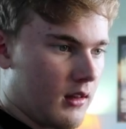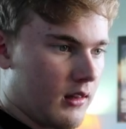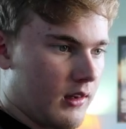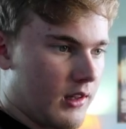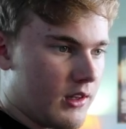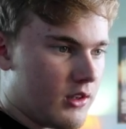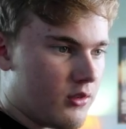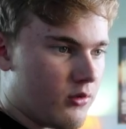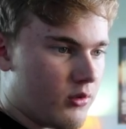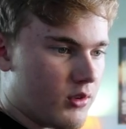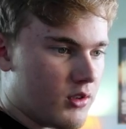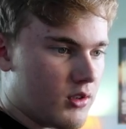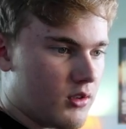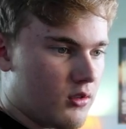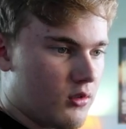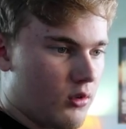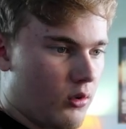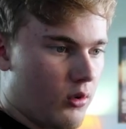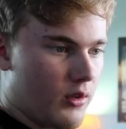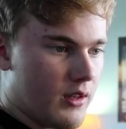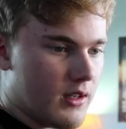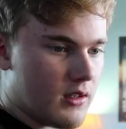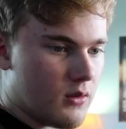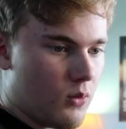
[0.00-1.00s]
Let's
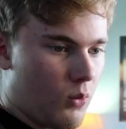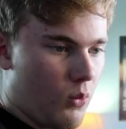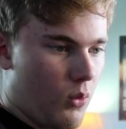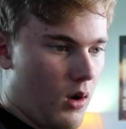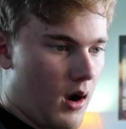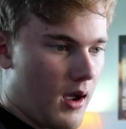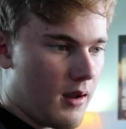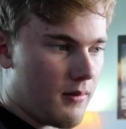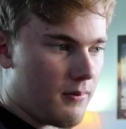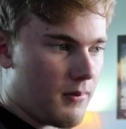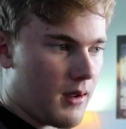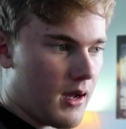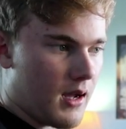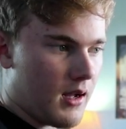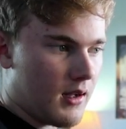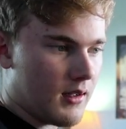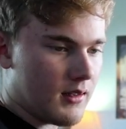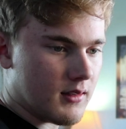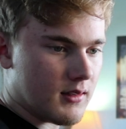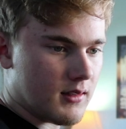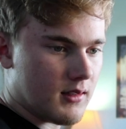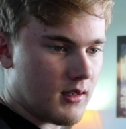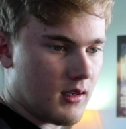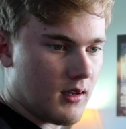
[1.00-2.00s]
restore this white
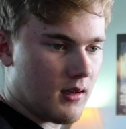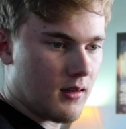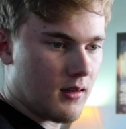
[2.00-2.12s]
balance.